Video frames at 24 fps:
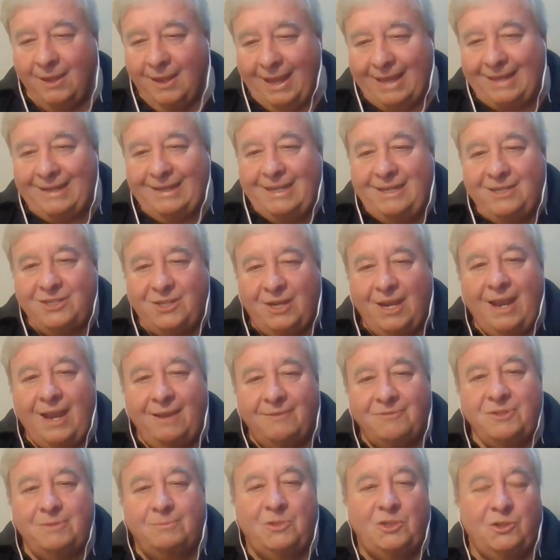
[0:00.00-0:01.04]
At least you
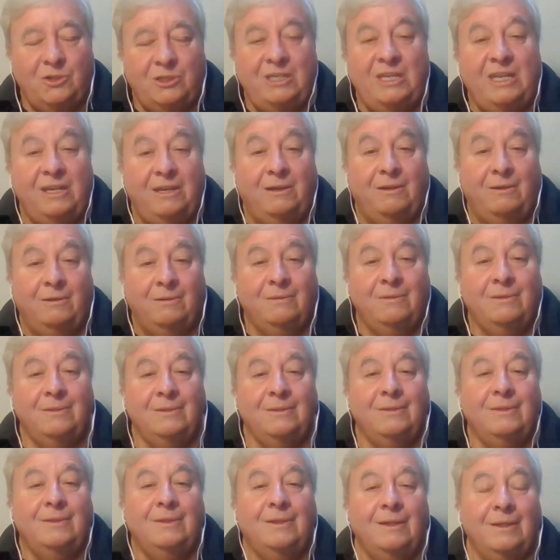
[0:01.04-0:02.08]
have some good gear,
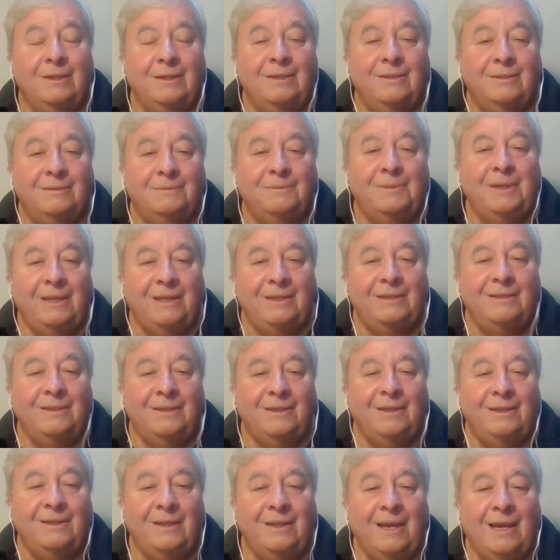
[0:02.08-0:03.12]

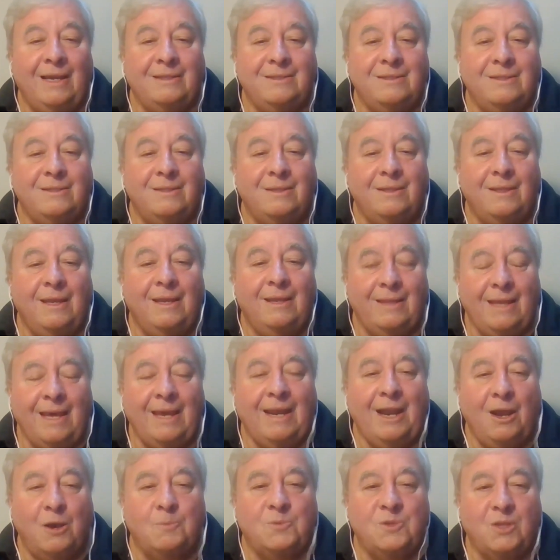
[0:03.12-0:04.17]
and
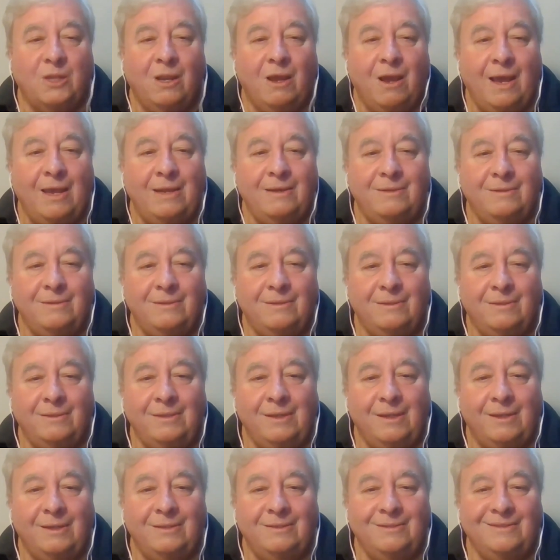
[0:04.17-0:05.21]
that helps a lot.
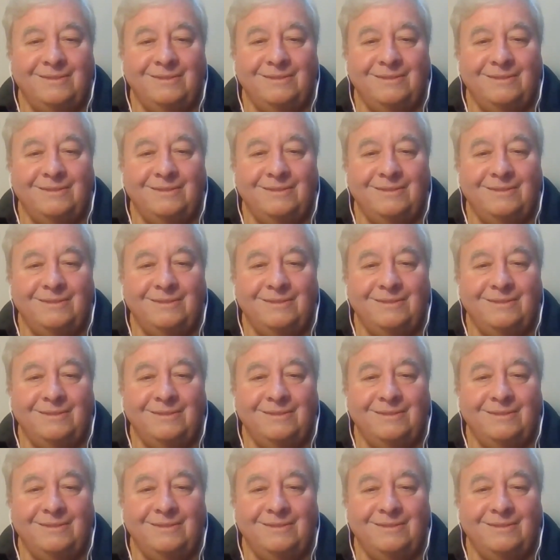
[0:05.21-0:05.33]
Yeah.